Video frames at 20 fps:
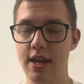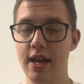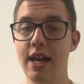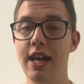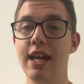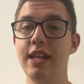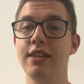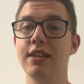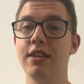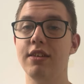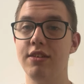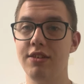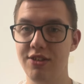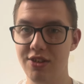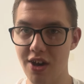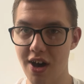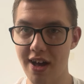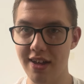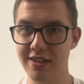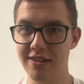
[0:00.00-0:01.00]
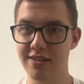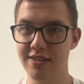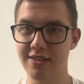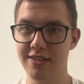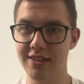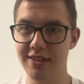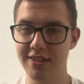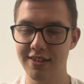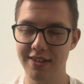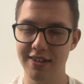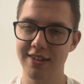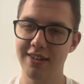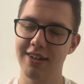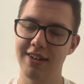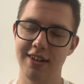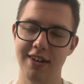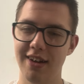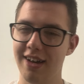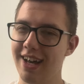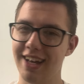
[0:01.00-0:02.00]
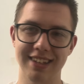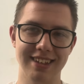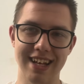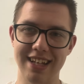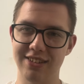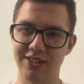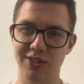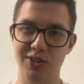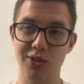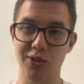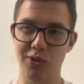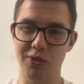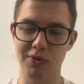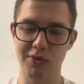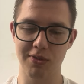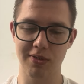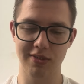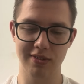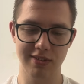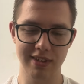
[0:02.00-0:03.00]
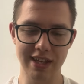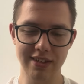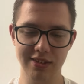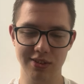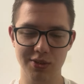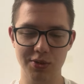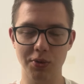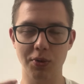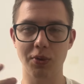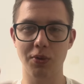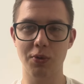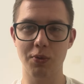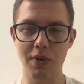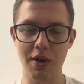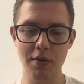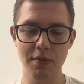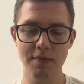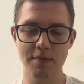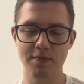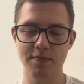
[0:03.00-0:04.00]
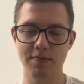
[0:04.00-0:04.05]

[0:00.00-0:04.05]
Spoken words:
in the dust. That's a cool quote.